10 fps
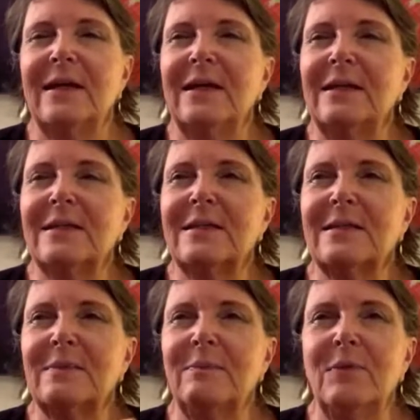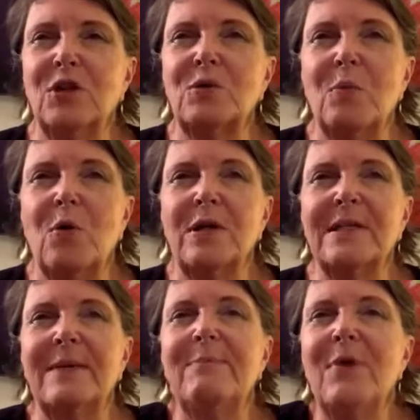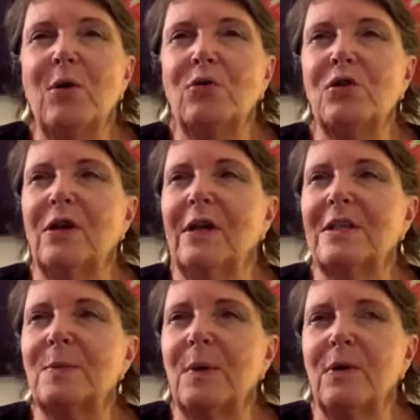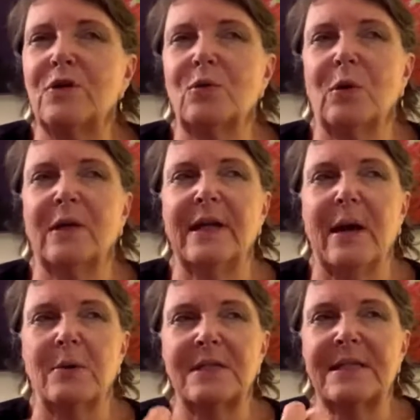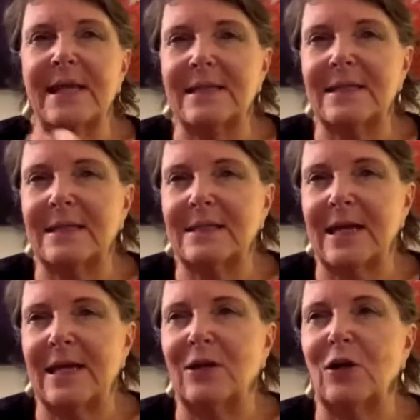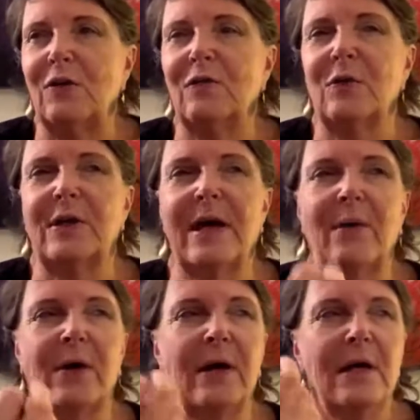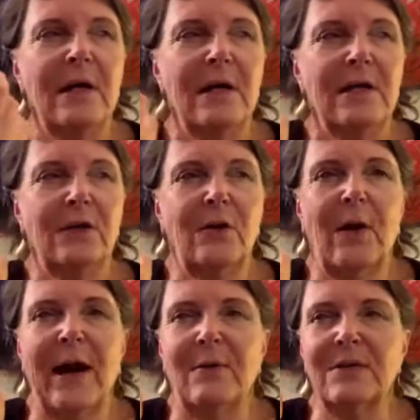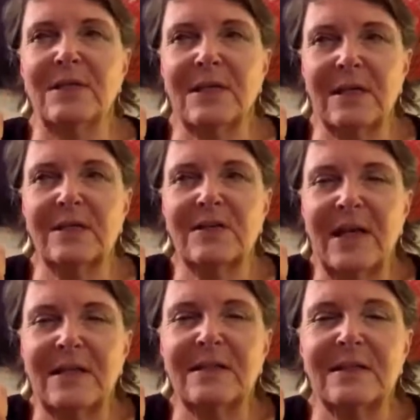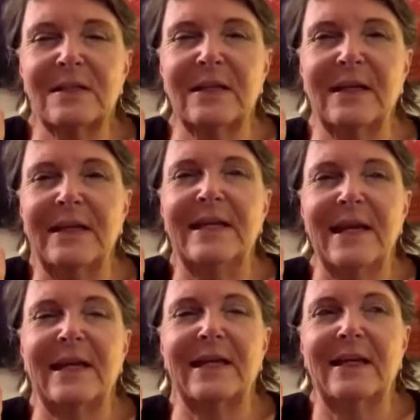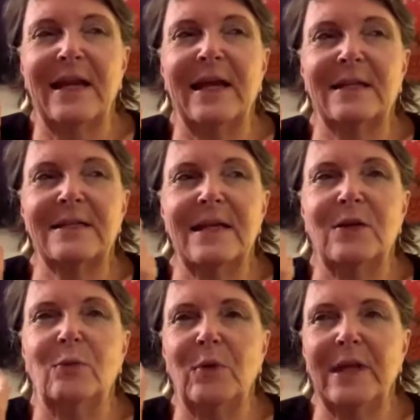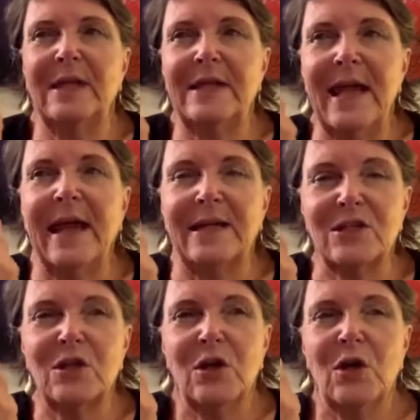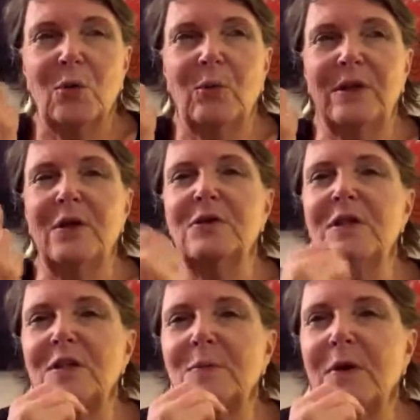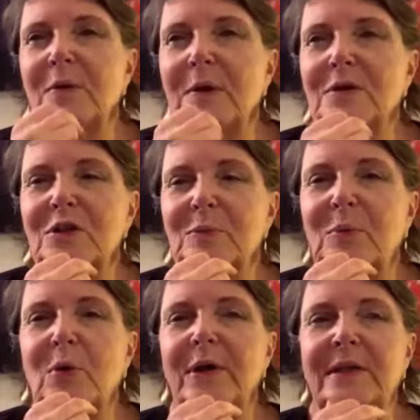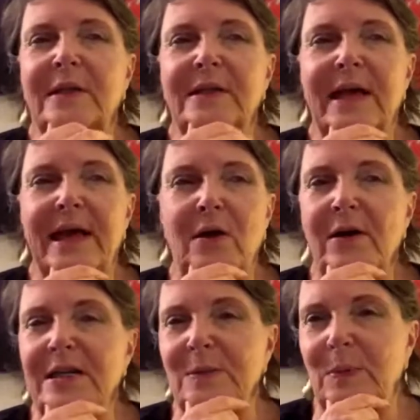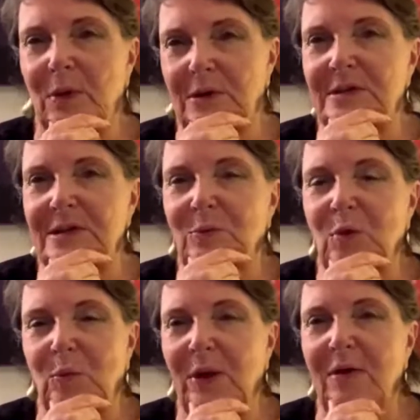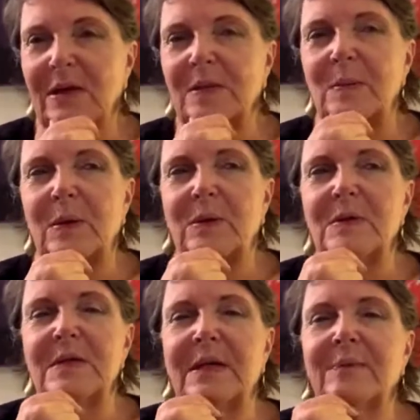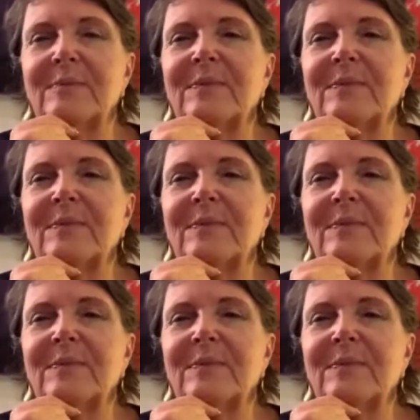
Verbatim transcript: it's much more it's emotional and spiritual and our senses take over and our you know our sixth sense connect, connects in and we connect with those in the spirit world to the point that they are experiencing what we're experiencing